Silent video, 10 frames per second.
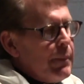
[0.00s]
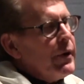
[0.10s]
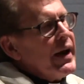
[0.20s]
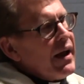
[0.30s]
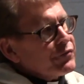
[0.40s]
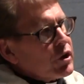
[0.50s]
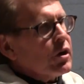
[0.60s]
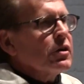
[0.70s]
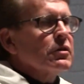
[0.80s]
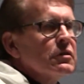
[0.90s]
But
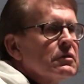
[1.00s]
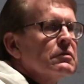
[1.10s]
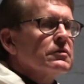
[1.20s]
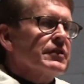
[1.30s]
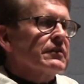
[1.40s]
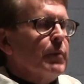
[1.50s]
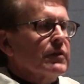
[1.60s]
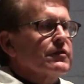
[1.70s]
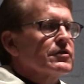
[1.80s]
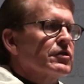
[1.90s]
after 6
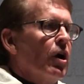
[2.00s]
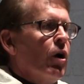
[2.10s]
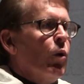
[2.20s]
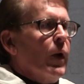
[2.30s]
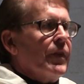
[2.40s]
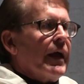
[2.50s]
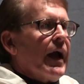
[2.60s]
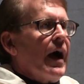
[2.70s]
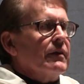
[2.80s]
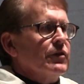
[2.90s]
months or so, when they
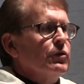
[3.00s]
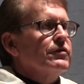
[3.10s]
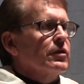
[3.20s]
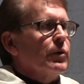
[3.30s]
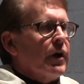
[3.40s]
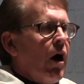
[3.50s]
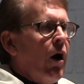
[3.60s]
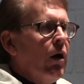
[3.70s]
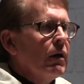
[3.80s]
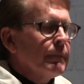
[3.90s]
got used to it
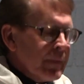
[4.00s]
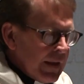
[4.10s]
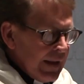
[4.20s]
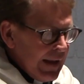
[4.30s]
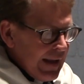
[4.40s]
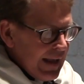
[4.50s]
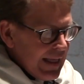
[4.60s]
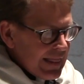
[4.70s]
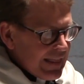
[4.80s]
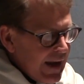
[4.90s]
all,
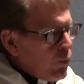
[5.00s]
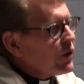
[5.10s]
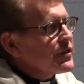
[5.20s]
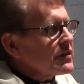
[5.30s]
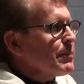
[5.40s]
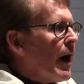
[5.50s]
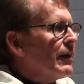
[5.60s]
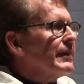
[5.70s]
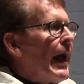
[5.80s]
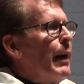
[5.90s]
they were just
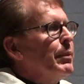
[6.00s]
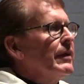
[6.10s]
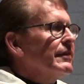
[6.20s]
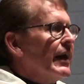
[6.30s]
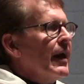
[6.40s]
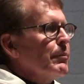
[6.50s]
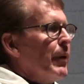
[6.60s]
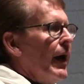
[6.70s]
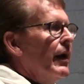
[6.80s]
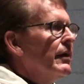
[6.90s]
about as happy as they had
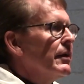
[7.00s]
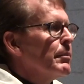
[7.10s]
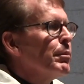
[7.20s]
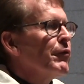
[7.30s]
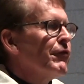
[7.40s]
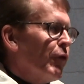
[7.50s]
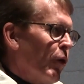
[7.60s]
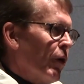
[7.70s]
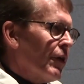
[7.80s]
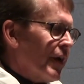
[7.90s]
been
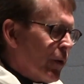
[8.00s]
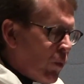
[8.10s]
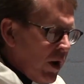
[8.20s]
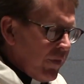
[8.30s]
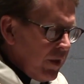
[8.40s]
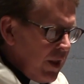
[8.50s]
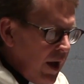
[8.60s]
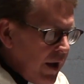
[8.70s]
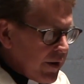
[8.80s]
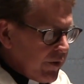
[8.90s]
before they won the
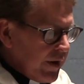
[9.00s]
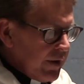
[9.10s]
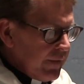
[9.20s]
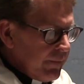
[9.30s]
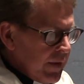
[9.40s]
lottery.